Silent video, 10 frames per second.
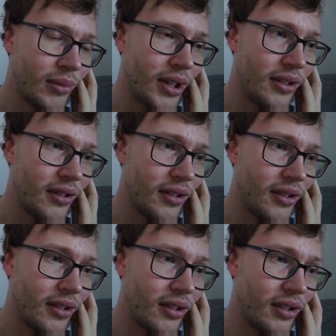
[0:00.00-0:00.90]
wait.
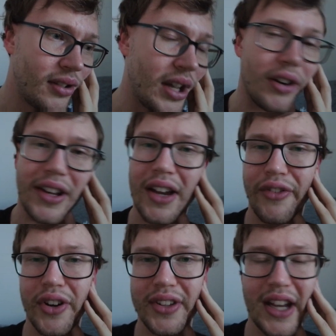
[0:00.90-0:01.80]
Okay, I
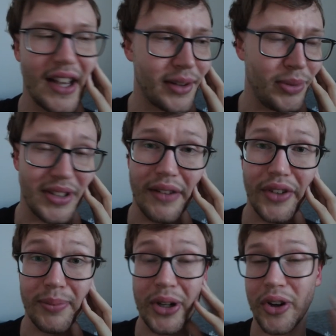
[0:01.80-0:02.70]
thought they asked me
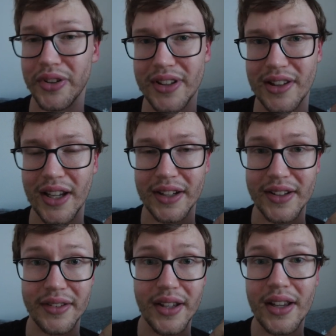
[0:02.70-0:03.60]
something because it's like
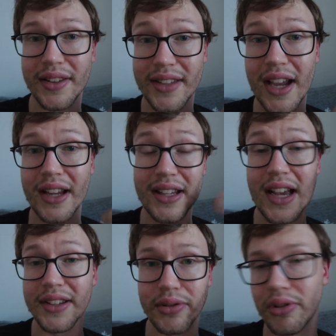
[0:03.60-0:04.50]
this say
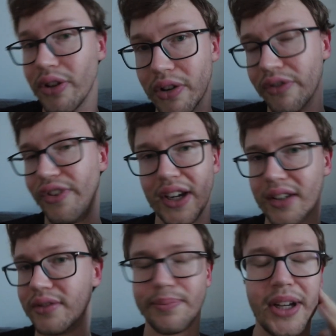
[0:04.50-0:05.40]
yes or no
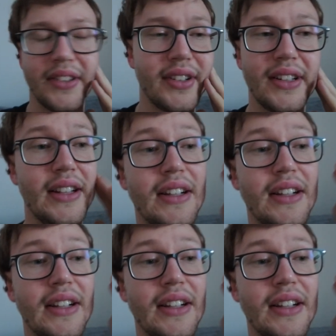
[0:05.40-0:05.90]
thing, but